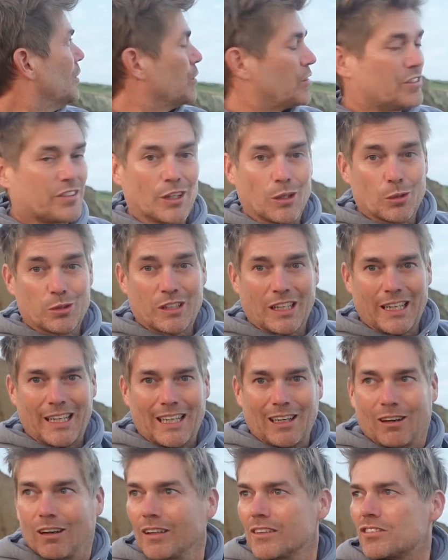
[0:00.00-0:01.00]
still
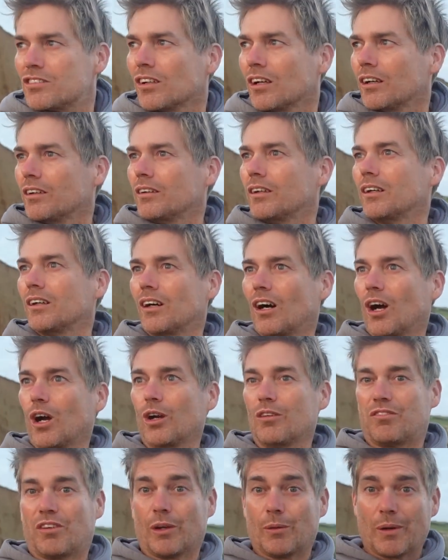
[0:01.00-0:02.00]
daylight, so
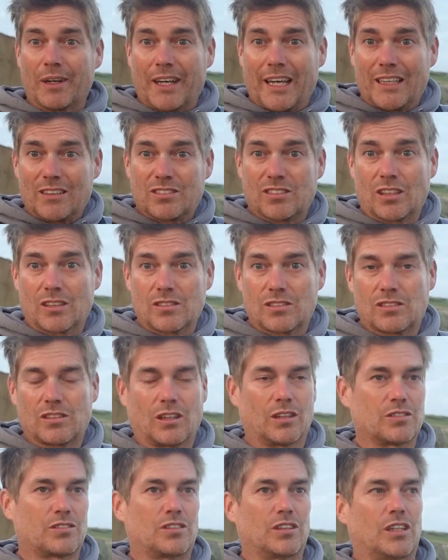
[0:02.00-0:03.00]
hopefully when that sun
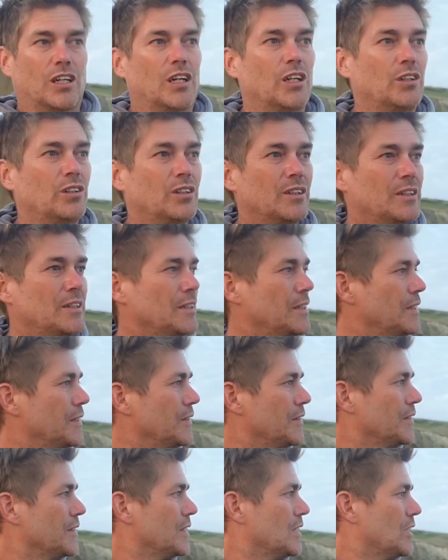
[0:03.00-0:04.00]
starts to go,
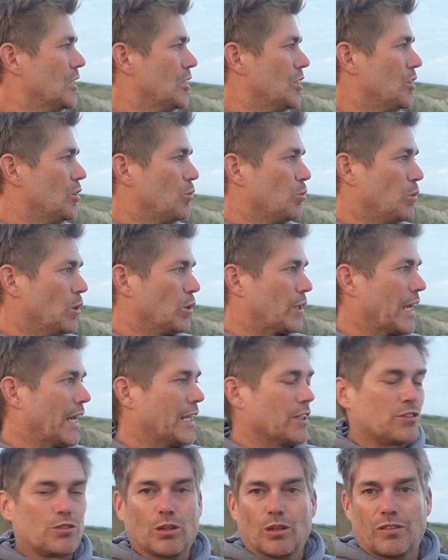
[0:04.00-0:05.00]
we'll get
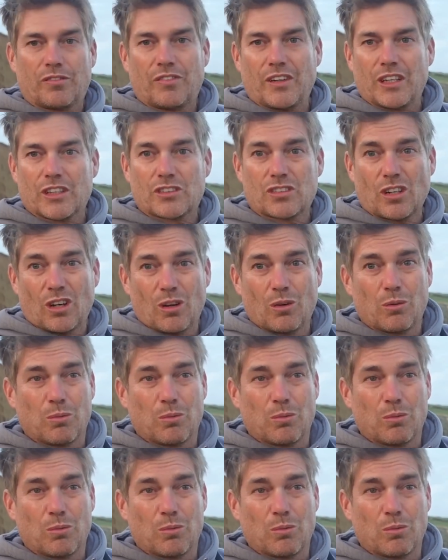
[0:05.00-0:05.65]
into a fish.